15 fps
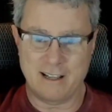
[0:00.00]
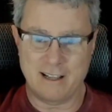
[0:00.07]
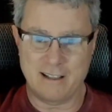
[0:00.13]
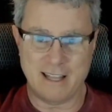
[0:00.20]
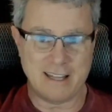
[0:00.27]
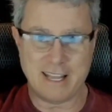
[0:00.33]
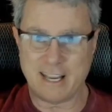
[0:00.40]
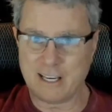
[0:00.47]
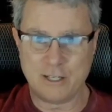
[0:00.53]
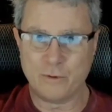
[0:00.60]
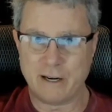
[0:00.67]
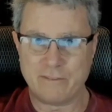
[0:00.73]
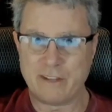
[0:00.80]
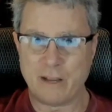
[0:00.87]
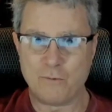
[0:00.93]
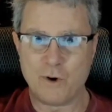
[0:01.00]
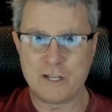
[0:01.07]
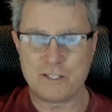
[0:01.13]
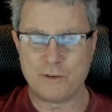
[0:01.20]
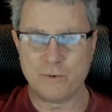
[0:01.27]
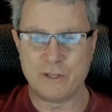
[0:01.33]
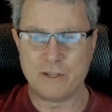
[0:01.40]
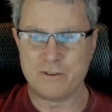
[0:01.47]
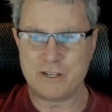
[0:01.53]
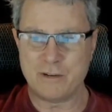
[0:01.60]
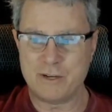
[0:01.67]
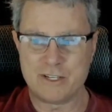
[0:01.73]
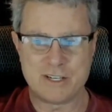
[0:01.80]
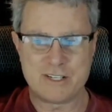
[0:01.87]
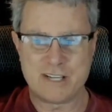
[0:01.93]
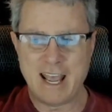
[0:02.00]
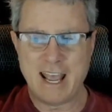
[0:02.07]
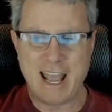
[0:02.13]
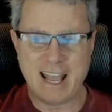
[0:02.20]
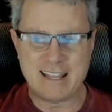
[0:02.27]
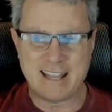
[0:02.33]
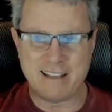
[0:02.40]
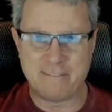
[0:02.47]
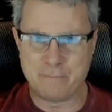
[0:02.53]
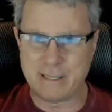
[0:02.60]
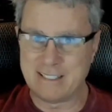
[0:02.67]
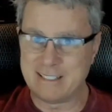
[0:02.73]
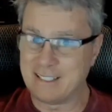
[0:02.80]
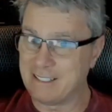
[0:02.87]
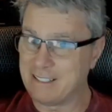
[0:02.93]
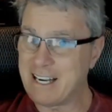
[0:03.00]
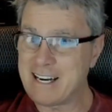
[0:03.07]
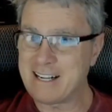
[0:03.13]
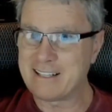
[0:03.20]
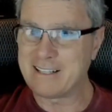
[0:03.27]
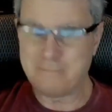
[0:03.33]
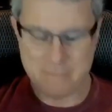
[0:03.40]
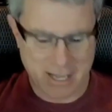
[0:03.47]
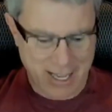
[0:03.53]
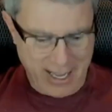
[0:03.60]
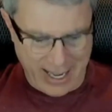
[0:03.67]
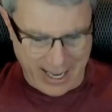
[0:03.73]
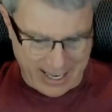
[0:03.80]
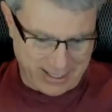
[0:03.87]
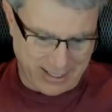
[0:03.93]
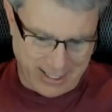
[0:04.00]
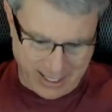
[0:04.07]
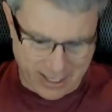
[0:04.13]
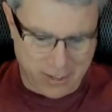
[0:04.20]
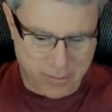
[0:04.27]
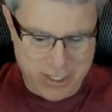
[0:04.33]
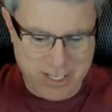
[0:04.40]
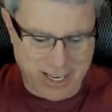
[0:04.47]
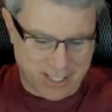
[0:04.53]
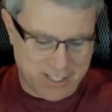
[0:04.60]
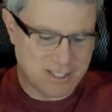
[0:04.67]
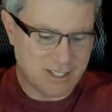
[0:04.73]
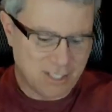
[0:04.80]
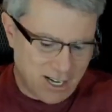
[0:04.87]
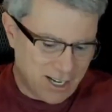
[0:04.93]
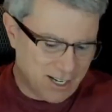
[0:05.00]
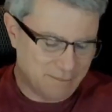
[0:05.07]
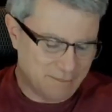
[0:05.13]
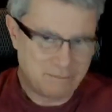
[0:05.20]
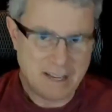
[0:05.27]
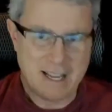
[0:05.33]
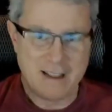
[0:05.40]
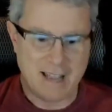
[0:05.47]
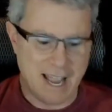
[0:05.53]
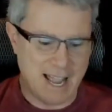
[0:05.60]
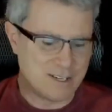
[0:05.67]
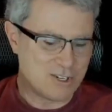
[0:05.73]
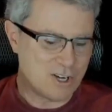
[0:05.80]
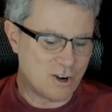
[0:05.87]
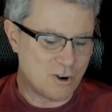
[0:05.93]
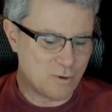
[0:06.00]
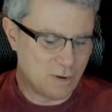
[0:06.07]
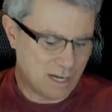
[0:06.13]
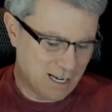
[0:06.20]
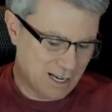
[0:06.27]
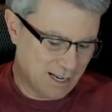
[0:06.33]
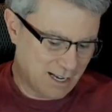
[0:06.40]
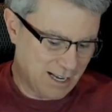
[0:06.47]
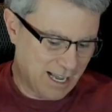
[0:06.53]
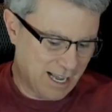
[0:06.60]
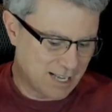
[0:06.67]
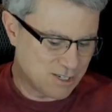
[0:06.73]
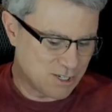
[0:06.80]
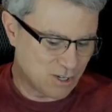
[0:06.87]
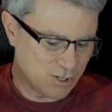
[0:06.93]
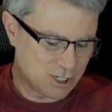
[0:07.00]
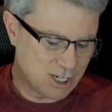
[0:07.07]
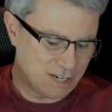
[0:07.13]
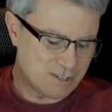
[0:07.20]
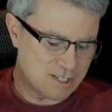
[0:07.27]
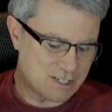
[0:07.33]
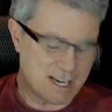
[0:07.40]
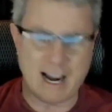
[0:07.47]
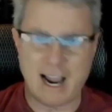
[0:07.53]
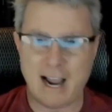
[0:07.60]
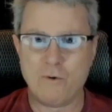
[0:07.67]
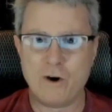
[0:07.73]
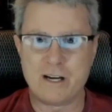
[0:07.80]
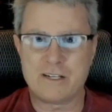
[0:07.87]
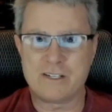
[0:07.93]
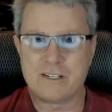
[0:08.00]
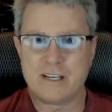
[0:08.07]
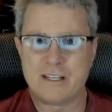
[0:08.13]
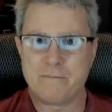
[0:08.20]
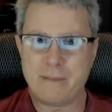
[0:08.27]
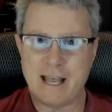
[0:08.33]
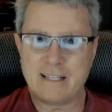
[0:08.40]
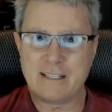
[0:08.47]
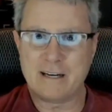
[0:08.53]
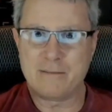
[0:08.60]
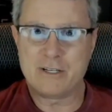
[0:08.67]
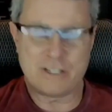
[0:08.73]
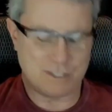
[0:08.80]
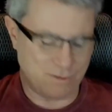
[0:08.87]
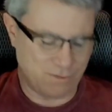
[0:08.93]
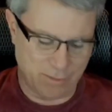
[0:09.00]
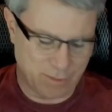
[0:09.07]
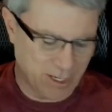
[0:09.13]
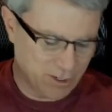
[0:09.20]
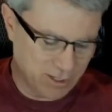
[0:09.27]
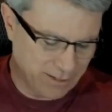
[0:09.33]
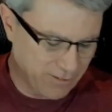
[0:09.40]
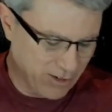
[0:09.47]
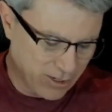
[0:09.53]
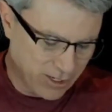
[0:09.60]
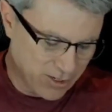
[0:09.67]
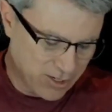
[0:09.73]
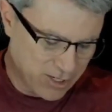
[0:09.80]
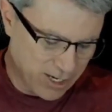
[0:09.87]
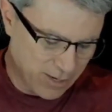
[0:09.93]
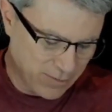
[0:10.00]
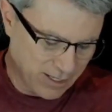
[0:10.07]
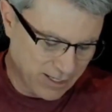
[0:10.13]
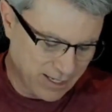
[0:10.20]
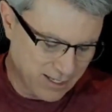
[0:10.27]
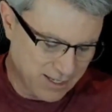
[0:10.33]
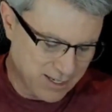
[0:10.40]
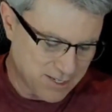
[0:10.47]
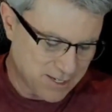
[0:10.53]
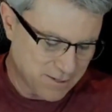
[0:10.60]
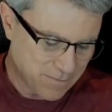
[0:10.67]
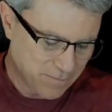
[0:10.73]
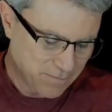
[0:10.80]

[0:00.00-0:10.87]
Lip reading: then they can do whatever they want to with those images, and they've been deleting them, and deleting them is against the law. And so Shiva said, I want to see the ballot images from the early voting or something like this.